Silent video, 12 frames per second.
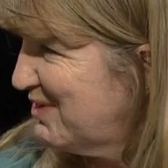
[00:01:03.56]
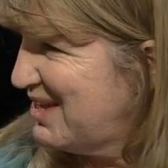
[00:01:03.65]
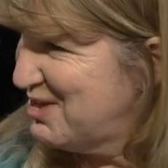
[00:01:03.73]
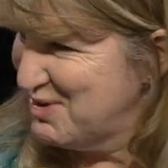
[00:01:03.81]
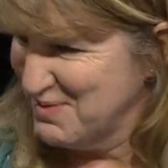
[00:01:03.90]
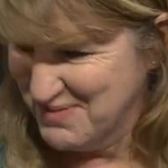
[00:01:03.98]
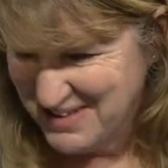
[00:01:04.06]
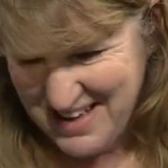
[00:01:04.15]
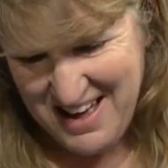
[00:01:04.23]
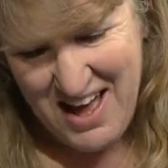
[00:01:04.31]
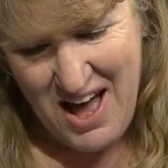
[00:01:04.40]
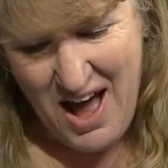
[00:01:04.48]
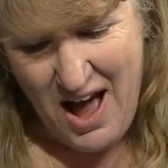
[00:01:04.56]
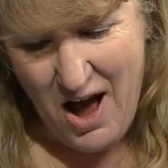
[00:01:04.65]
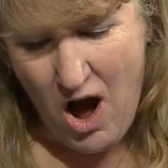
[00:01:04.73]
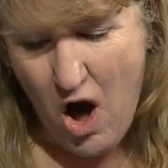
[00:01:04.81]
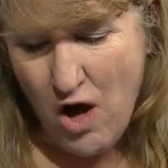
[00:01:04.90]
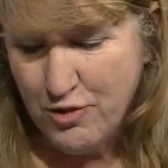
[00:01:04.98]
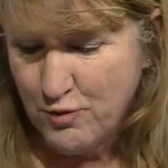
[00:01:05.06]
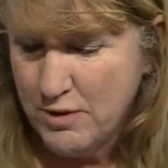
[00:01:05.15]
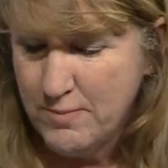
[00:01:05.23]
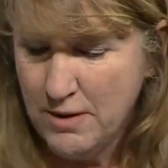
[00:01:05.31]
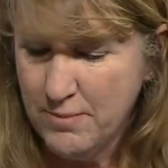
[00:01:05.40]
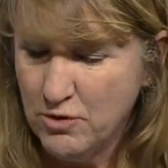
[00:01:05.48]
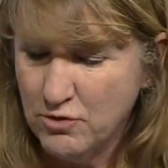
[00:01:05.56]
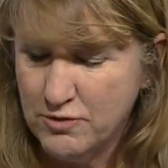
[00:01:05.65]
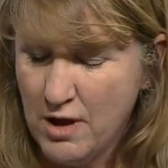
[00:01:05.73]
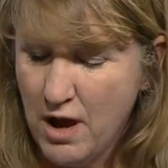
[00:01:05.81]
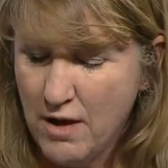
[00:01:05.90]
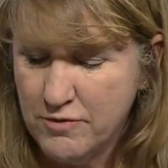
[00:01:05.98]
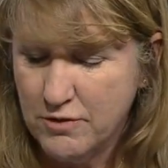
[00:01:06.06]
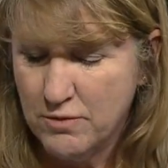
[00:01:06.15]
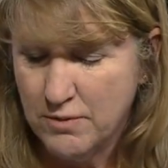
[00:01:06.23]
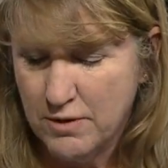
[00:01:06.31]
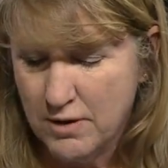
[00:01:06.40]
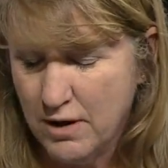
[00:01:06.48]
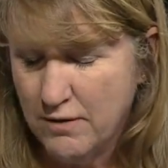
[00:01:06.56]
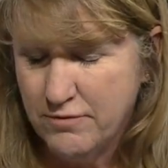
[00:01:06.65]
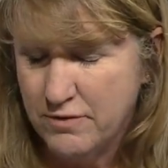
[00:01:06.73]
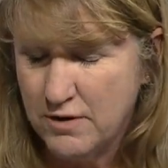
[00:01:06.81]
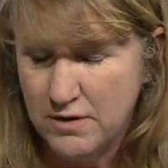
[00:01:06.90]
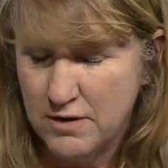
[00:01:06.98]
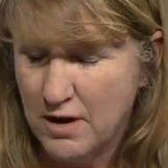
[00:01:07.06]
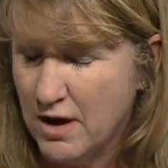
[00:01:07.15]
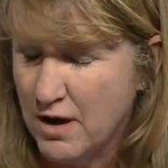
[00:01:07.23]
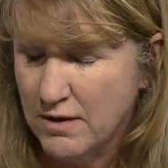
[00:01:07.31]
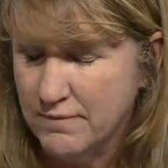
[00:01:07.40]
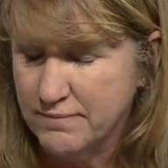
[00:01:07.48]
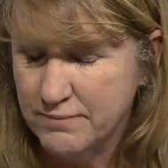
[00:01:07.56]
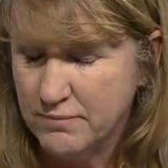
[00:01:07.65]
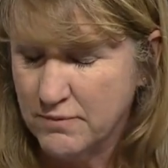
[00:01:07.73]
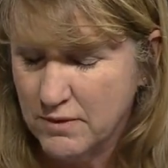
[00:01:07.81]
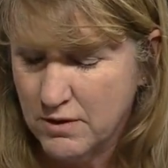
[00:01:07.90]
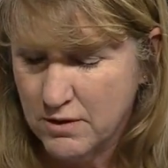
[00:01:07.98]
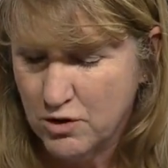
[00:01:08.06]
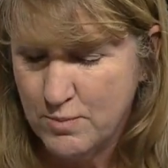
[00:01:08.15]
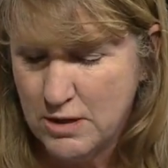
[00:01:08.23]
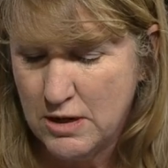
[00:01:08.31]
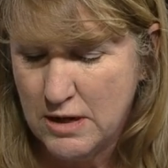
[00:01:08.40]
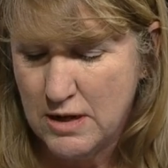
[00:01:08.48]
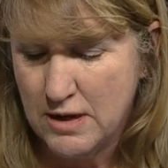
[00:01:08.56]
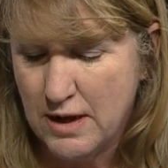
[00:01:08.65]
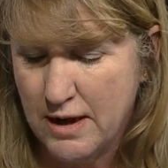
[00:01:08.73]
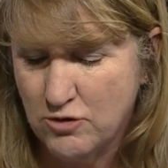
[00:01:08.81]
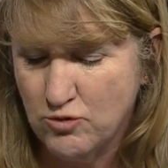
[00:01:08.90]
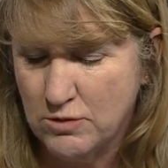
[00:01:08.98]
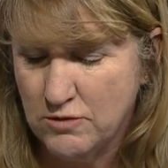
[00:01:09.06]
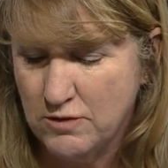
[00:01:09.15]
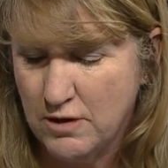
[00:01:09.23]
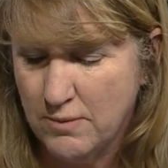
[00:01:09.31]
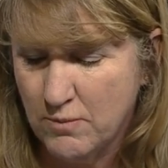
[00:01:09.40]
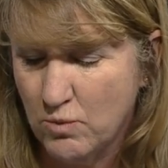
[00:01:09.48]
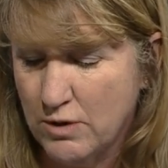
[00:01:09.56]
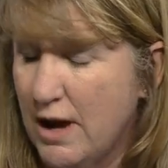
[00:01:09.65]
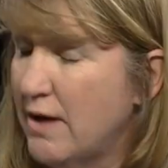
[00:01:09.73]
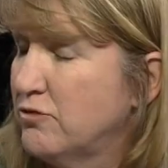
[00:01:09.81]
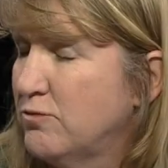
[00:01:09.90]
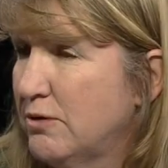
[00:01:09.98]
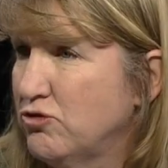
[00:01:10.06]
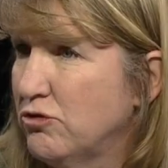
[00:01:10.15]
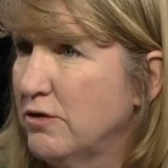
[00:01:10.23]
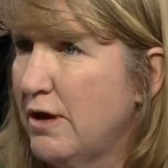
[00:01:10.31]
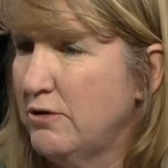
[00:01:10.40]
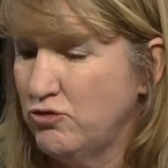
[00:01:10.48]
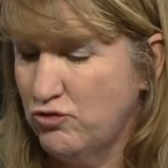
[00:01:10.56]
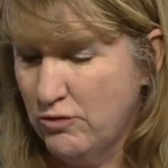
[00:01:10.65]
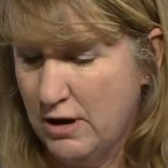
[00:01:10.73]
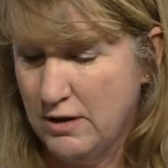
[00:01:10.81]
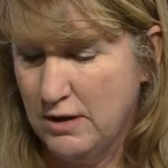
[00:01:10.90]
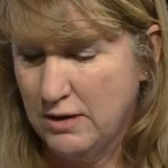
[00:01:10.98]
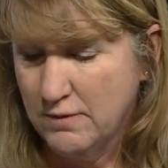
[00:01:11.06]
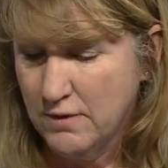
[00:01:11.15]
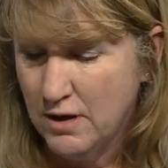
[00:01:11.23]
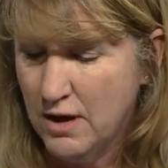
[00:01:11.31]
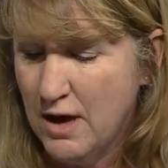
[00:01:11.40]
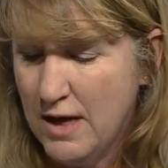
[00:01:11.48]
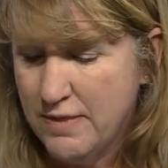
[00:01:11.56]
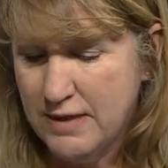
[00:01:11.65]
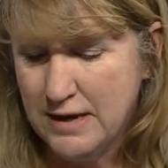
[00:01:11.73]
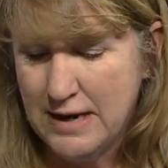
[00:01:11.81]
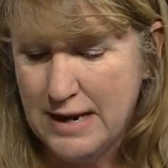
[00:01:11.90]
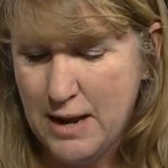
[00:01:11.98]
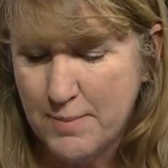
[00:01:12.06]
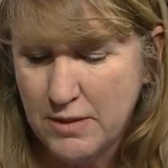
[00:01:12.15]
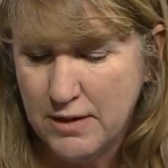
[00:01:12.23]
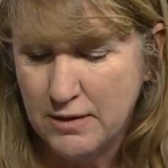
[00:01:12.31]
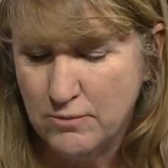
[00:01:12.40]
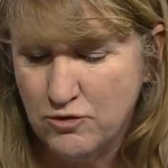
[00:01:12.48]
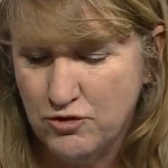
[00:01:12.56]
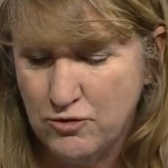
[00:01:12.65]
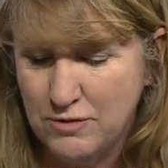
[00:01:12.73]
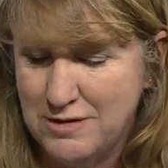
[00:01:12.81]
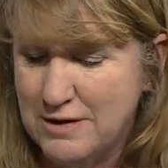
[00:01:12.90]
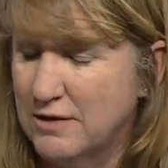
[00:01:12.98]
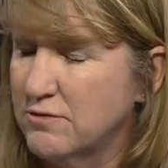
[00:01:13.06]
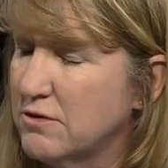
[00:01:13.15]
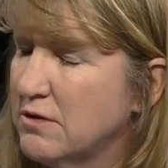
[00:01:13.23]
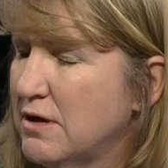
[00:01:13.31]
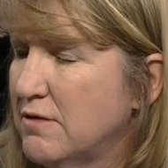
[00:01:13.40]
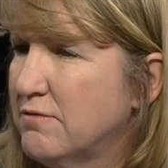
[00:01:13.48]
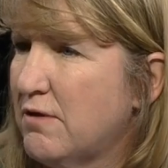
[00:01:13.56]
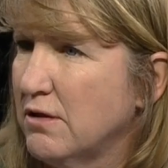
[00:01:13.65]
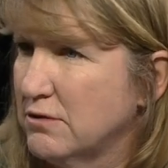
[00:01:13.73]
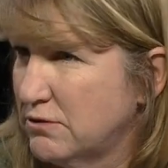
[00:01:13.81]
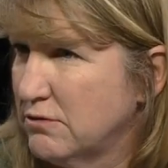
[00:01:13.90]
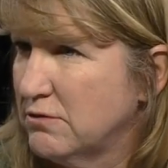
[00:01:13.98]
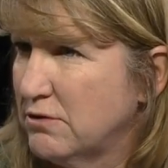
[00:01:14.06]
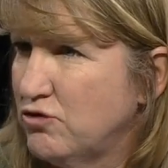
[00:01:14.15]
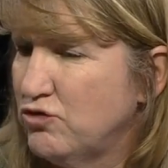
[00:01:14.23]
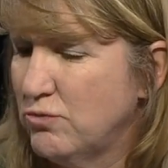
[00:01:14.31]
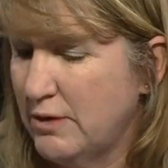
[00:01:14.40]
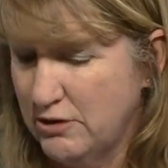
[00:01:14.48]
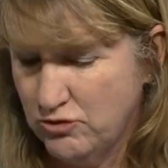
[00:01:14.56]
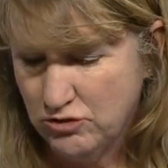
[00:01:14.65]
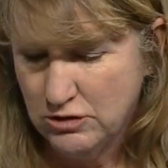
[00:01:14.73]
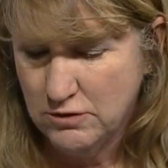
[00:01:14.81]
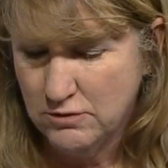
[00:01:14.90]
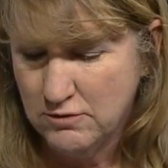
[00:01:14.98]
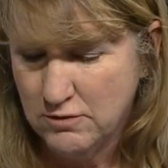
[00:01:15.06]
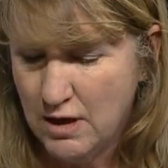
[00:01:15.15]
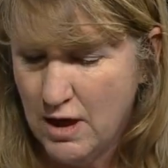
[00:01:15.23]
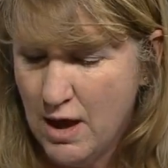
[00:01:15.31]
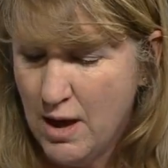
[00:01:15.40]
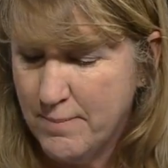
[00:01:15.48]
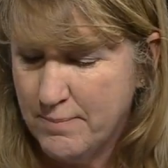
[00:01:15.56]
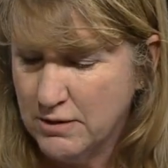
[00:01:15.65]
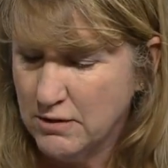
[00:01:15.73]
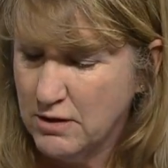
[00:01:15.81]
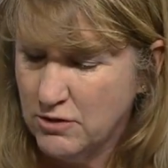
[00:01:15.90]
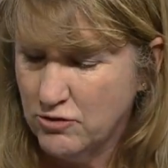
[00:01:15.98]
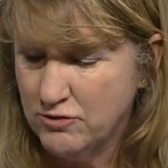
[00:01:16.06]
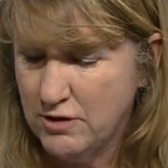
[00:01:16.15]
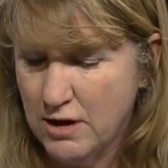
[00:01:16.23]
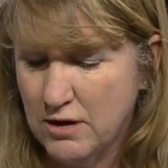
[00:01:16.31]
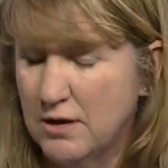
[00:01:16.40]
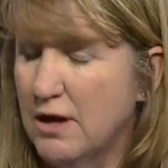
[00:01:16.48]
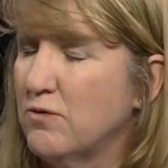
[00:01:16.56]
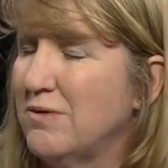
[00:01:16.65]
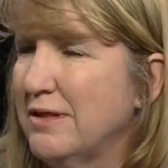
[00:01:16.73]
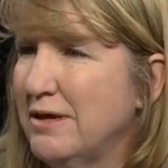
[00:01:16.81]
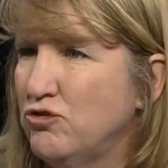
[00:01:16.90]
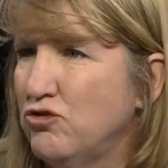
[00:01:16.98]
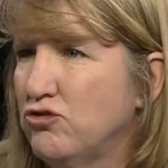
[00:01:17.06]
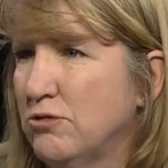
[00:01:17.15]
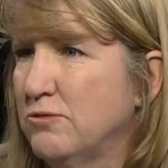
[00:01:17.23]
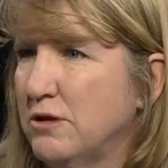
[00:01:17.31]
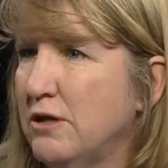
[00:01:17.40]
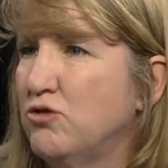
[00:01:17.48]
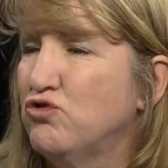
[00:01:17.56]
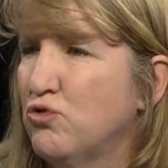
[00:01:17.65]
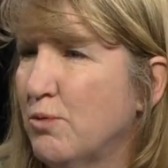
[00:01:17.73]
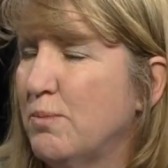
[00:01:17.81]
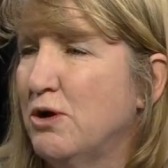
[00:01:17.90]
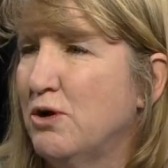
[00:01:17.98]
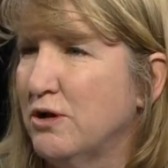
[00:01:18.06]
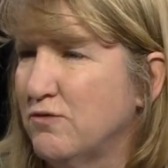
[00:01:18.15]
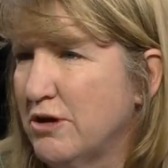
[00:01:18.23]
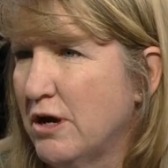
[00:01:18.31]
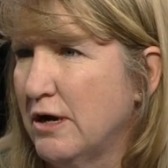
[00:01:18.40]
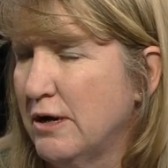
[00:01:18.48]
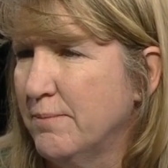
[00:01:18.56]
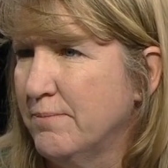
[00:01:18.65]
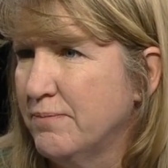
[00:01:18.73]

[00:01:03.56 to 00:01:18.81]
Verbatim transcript: Thank you. Okay. Uh, all three members of the of the um, community engagement team would have specialized training mm -hmm. that enable them to de-escalate volatile situations, build understanding and relationships in a short period of time.